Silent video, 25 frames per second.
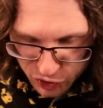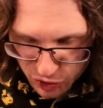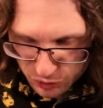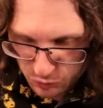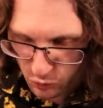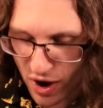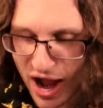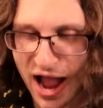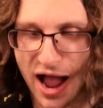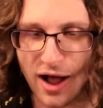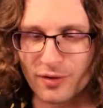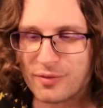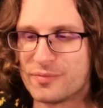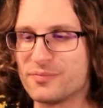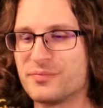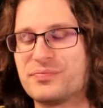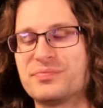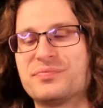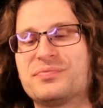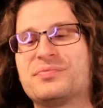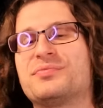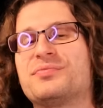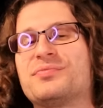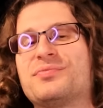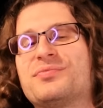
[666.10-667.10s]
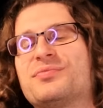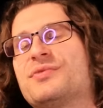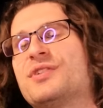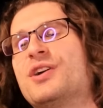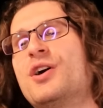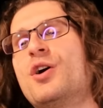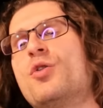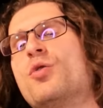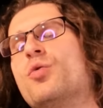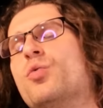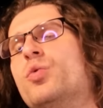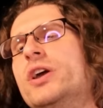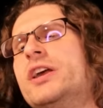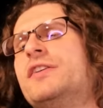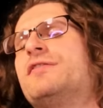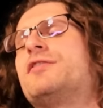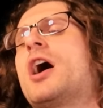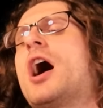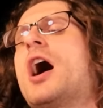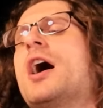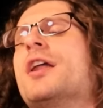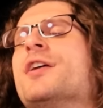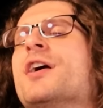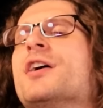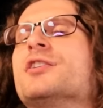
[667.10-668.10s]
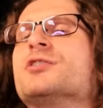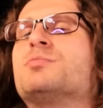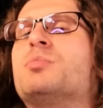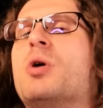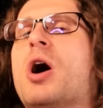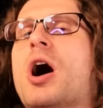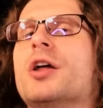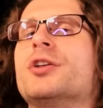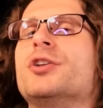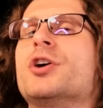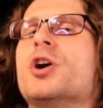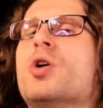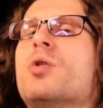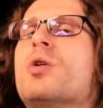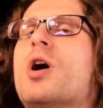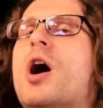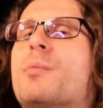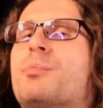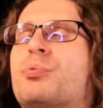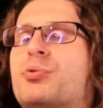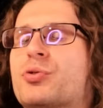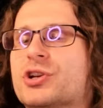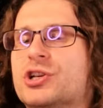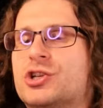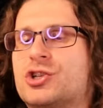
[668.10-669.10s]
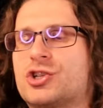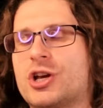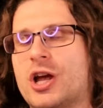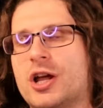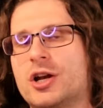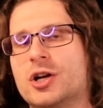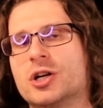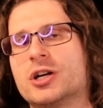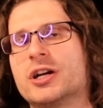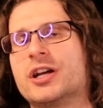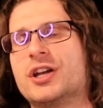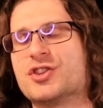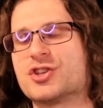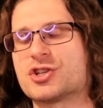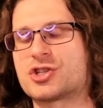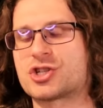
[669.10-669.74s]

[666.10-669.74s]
wow. We've gotten Husbando Appreciator in the